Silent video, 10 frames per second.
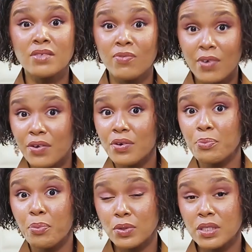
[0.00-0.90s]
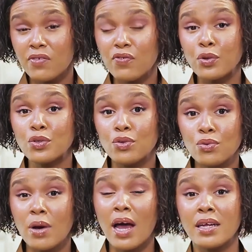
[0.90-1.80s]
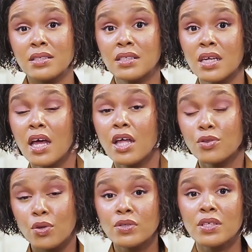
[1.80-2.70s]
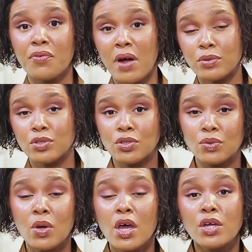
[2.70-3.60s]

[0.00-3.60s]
is very important for you and those around you.